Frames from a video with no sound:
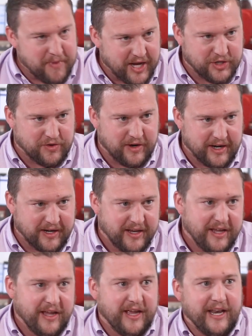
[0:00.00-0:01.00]
measuring.
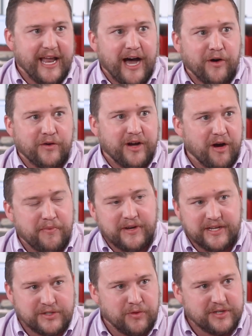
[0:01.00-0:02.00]
Mm-hmm. Now
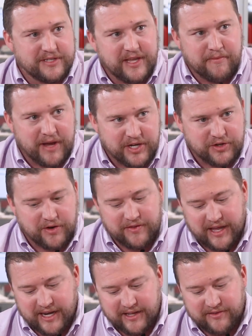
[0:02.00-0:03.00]
companies, once they measure,
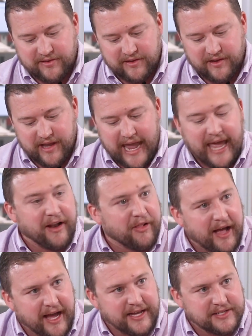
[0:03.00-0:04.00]
they need to
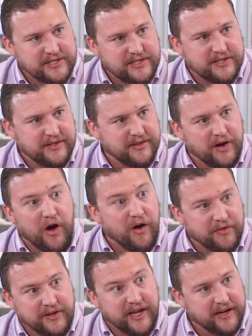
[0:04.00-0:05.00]
analyze
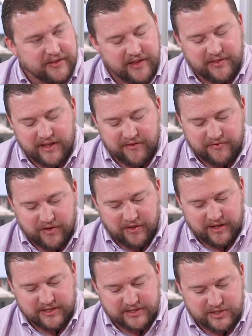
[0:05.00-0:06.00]
all the data that they've
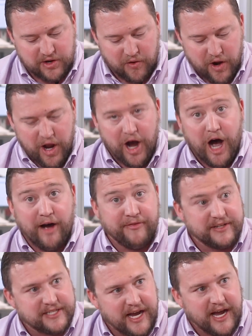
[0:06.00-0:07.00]
collected. So
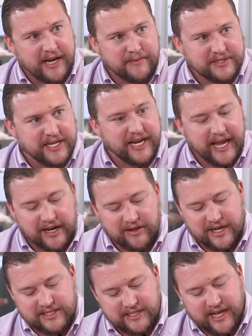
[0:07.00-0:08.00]
oftentimes in
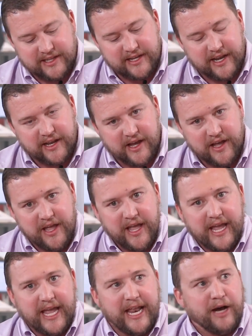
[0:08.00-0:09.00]
analyzing that data,
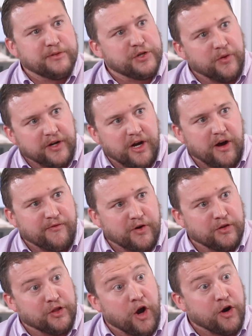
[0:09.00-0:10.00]
it helps you
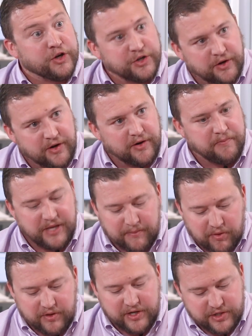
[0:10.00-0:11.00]
uncover larger
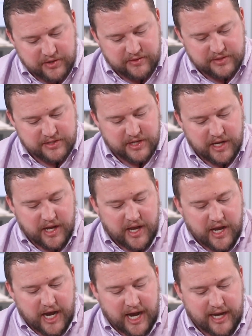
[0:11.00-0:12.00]
people issues. Mm-hmm.
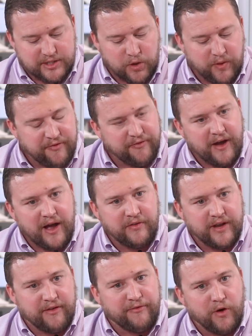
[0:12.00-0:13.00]
Uh, so we
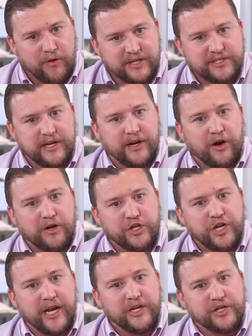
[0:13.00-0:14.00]
found that focusing on
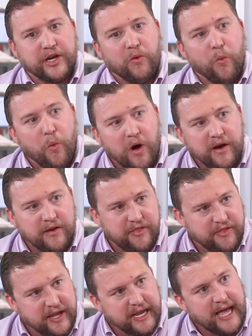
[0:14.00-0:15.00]
changing one
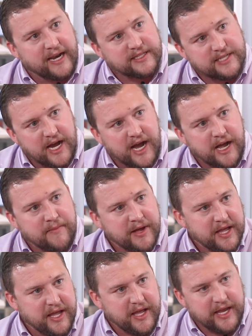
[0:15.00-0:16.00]
thing at a time
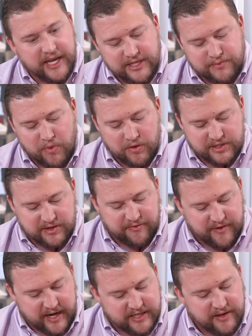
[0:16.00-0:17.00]
is most
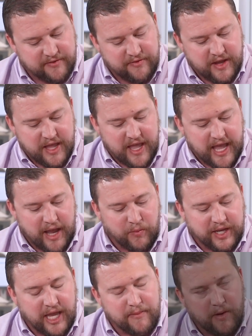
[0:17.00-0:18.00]
effective.
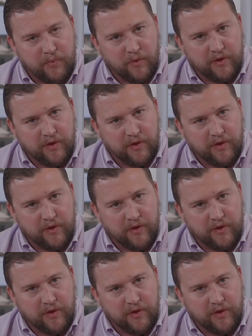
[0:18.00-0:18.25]
And we came up